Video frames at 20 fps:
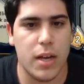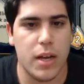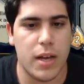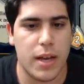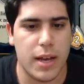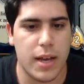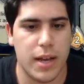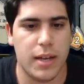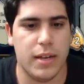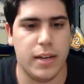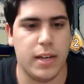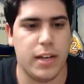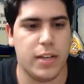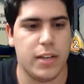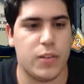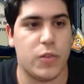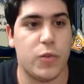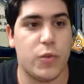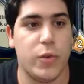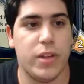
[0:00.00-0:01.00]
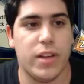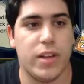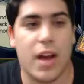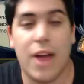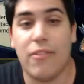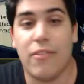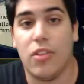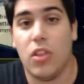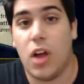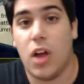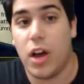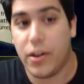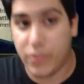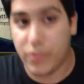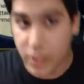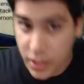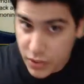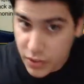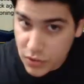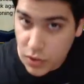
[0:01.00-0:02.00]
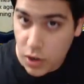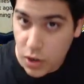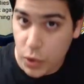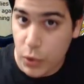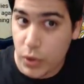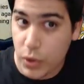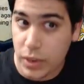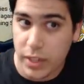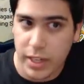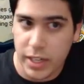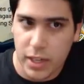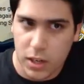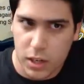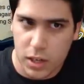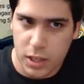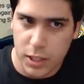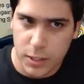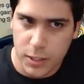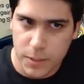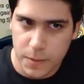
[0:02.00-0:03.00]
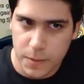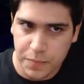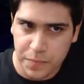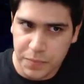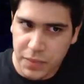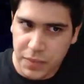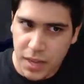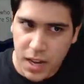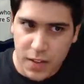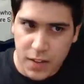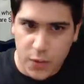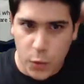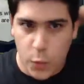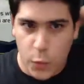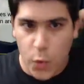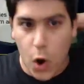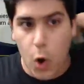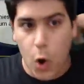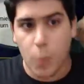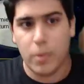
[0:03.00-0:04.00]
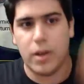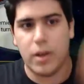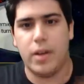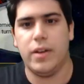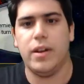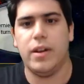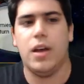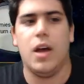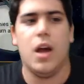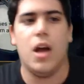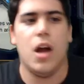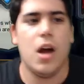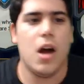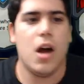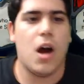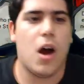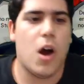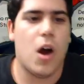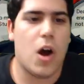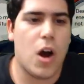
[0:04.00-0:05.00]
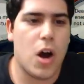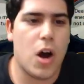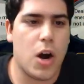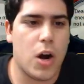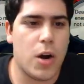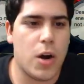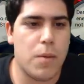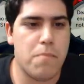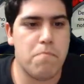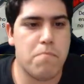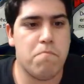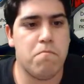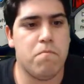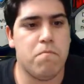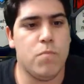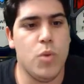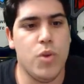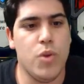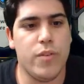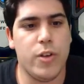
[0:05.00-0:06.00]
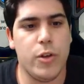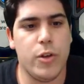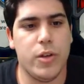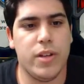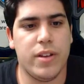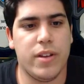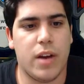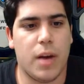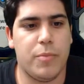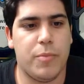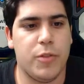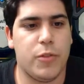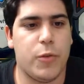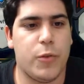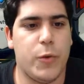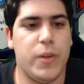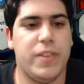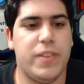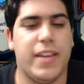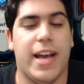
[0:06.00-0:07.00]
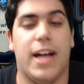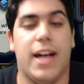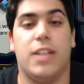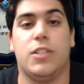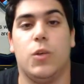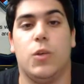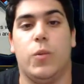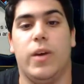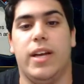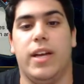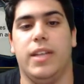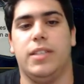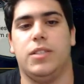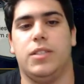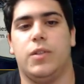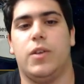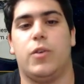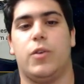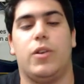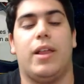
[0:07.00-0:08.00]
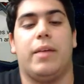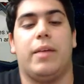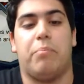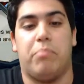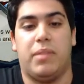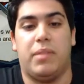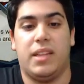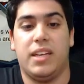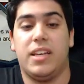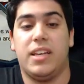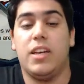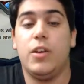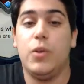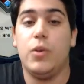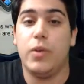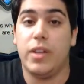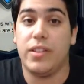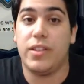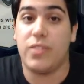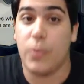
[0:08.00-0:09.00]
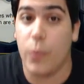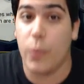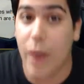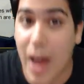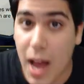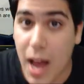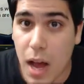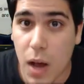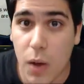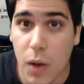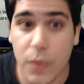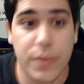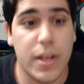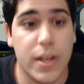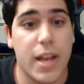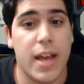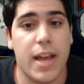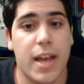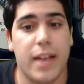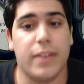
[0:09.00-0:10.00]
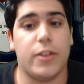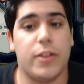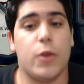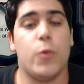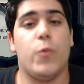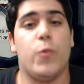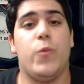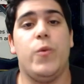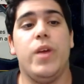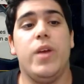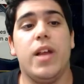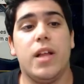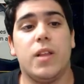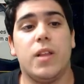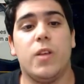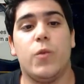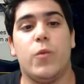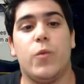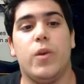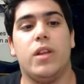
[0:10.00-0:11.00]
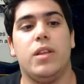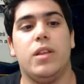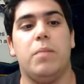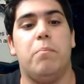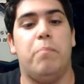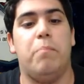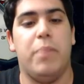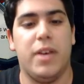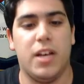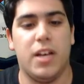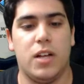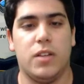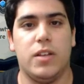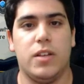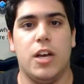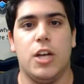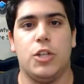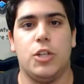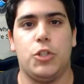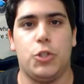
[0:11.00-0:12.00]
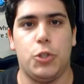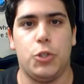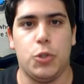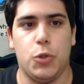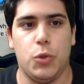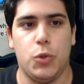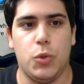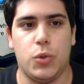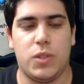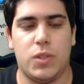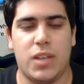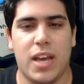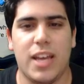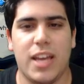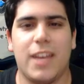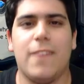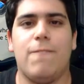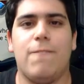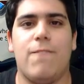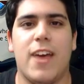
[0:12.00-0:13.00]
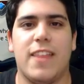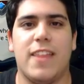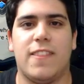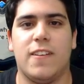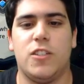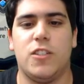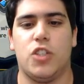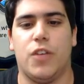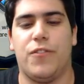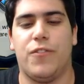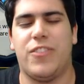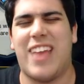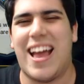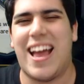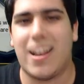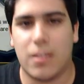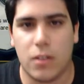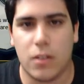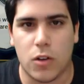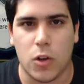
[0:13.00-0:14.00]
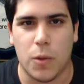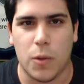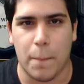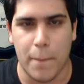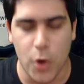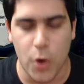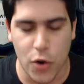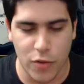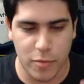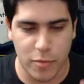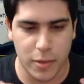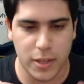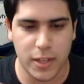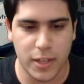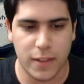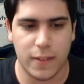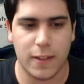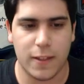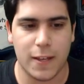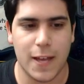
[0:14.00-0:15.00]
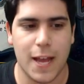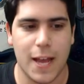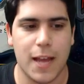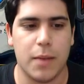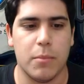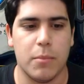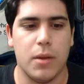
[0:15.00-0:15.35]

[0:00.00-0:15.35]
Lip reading: and like 3. They have a lot of these early cards. And the Roman are move a unit up to 3 tiles away, so they're like blinking units around, and they're really built to take advantage of tactical movement in the game.